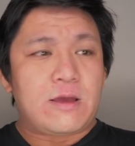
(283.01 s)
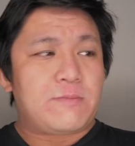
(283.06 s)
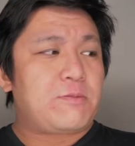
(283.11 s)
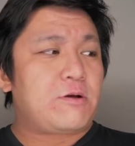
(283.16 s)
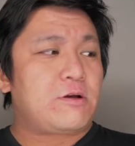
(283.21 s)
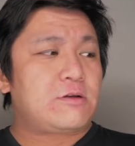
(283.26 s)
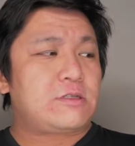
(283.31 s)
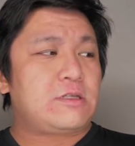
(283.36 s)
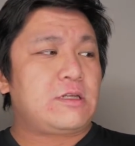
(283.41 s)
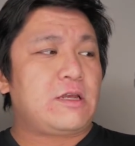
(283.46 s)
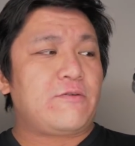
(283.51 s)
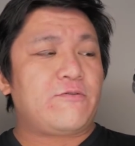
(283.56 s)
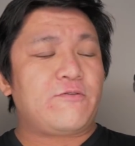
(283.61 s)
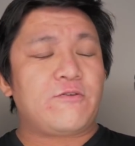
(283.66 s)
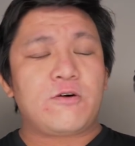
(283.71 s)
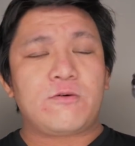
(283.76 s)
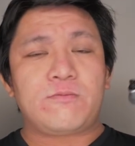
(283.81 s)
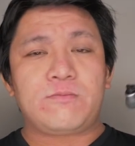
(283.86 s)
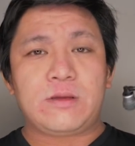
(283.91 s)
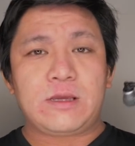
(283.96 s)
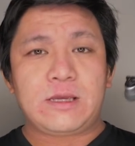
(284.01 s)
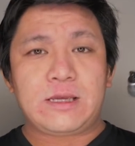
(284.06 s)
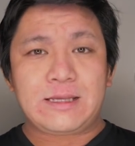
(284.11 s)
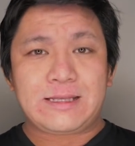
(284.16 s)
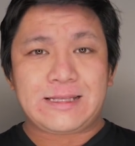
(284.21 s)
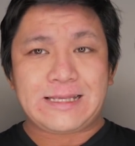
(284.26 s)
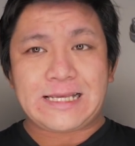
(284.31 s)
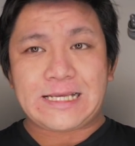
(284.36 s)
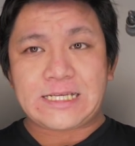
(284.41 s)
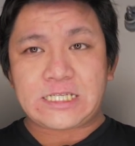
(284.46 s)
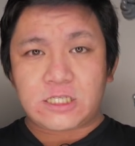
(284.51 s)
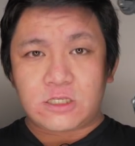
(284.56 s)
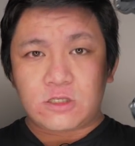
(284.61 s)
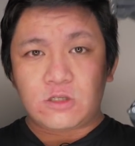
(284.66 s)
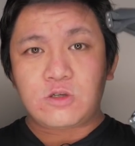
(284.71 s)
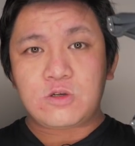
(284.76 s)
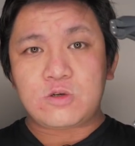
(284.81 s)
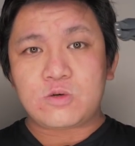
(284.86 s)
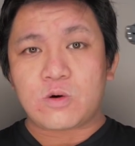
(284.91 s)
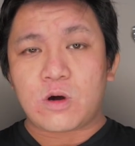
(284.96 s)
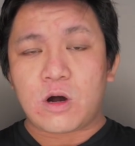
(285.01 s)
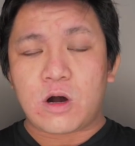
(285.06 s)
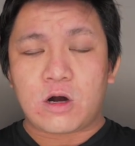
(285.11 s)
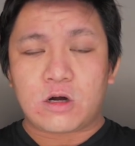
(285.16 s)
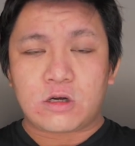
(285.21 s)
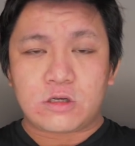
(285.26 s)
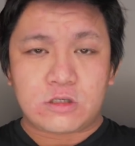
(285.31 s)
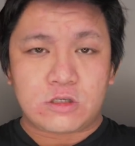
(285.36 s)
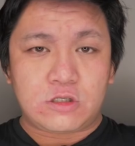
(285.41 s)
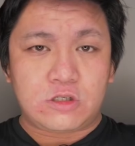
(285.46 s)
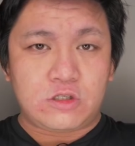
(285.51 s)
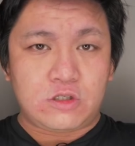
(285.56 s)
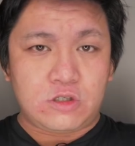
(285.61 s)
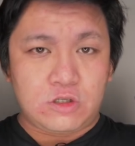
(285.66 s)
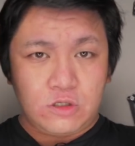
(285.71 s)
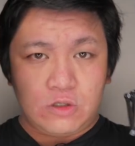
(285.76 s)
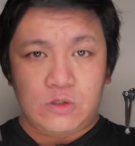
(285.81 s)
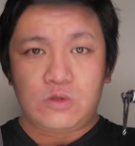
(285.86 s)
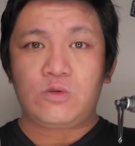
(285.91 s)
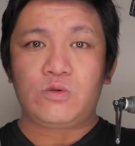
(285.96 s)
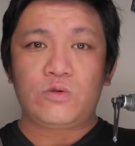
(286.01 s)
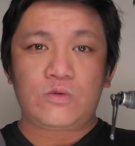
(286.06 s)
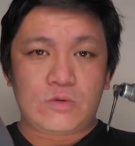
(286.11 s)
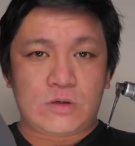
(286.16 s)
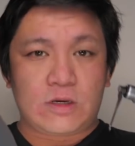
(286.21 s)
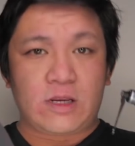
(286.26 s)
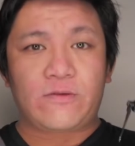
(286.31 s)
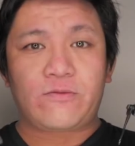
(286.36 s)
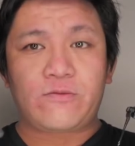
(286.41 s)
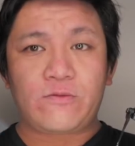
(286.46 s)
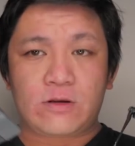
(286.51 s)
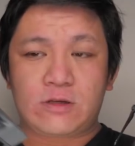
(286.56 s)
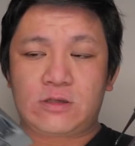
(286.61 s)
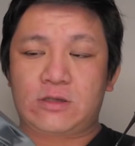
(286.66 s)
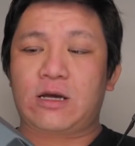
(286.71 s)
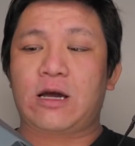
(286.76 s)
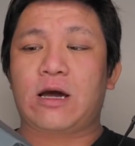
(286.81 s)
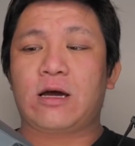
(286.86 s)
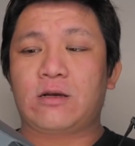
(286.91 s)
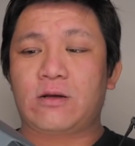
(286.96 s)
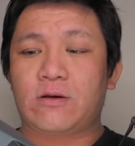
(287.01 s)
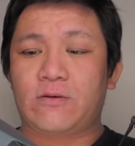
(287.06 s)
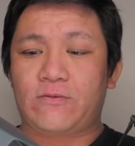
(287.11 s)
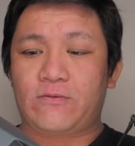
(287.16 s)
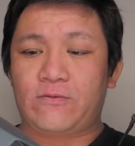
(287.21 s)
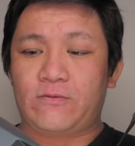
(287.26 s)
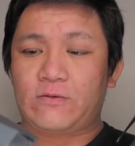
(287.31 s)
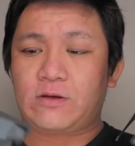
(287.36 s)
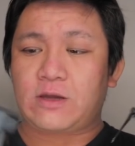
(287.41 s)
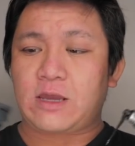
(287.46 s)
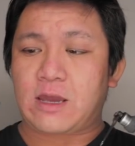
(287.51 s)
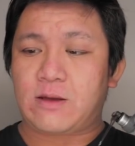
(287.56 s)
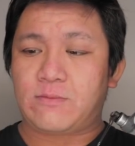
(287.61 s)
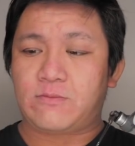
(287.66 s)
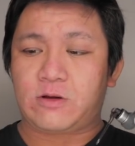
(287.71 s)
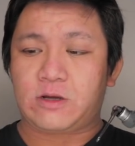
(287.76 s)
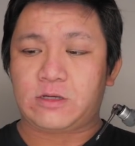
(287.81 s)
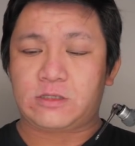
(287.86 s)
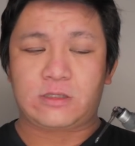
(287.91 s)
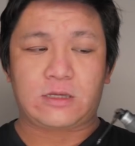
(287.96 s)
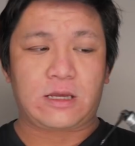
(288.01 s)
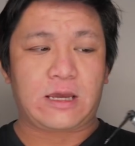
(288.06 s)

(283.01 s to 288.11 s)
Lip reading: personally for me, these two are 2 different kind of cameras,